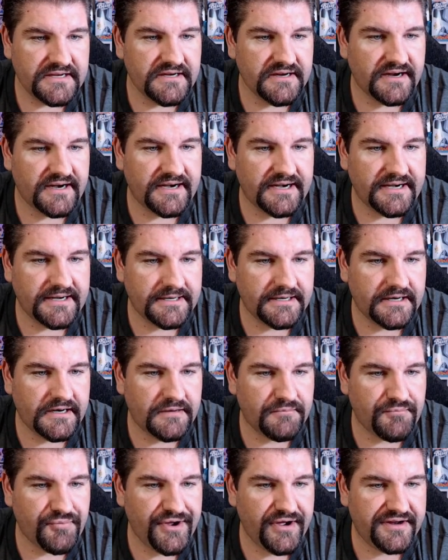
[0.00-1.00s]
Uh,
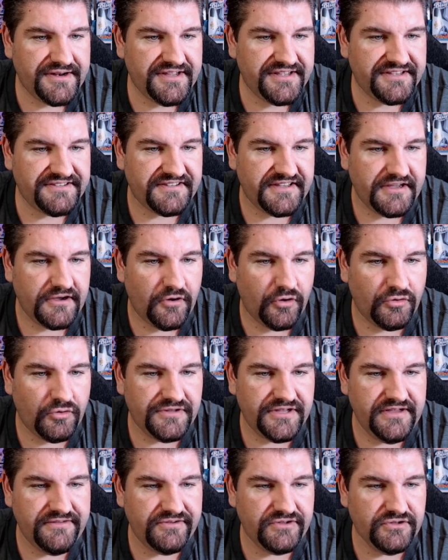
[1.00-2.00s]
Umbreon is the
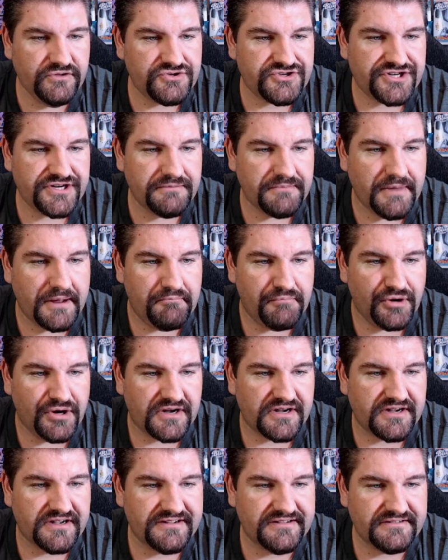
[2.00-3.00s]
only evolution in my book.